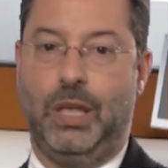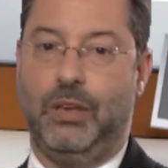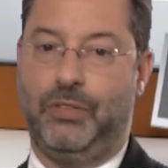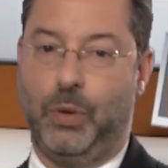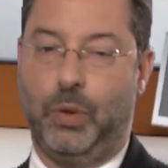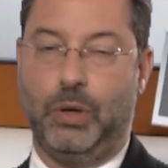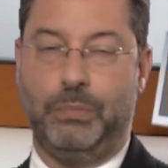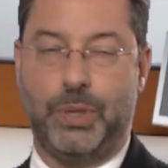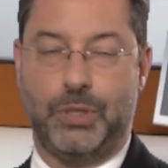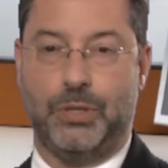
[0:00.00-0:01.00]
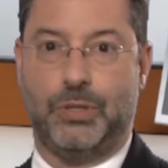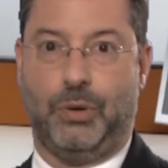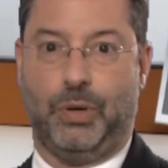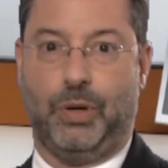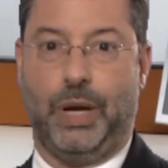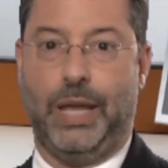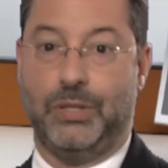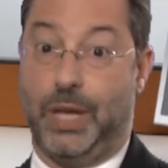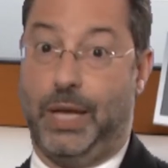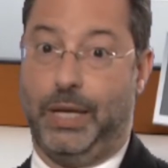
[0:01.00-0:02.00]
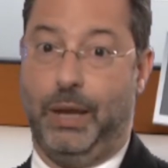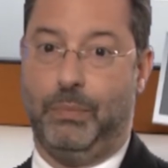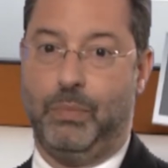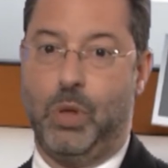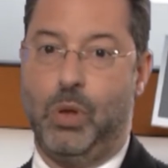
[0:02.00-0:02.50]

If you're a business owner, as I am,